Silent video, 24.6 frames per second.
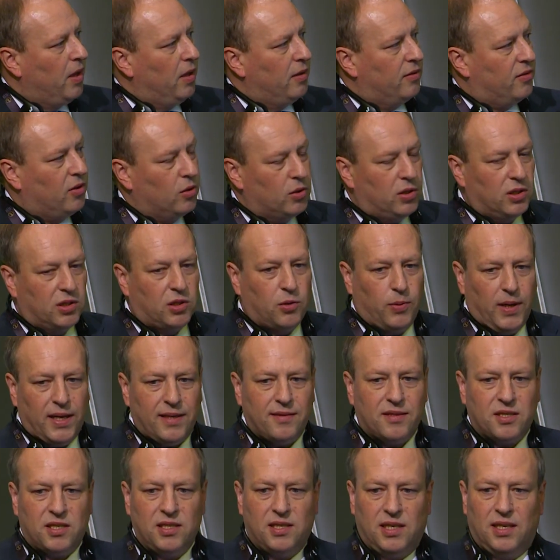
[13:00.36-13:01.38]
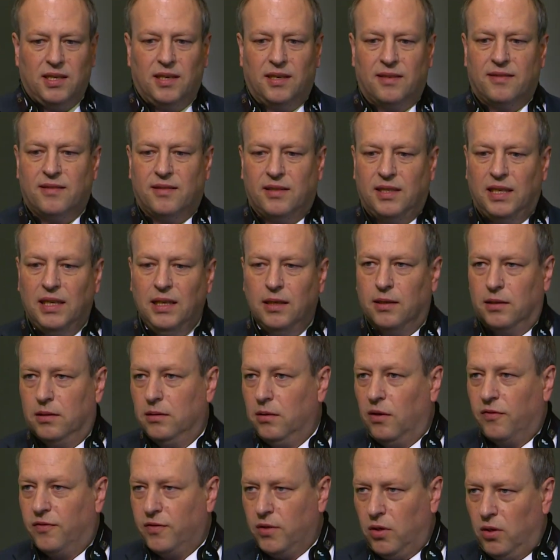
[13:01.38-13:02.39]
So the question is here,
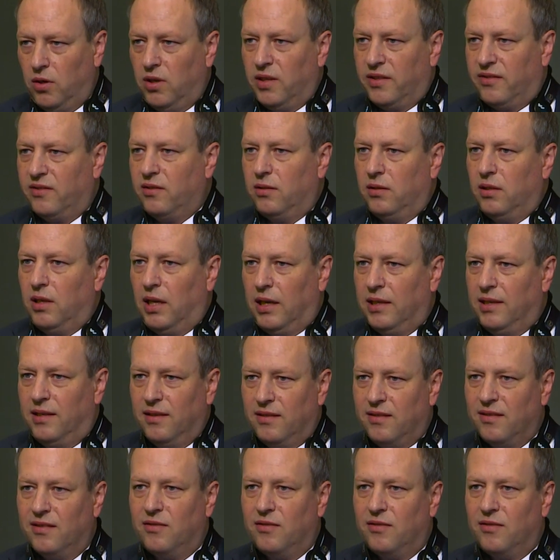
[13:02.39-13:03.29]
of course, and this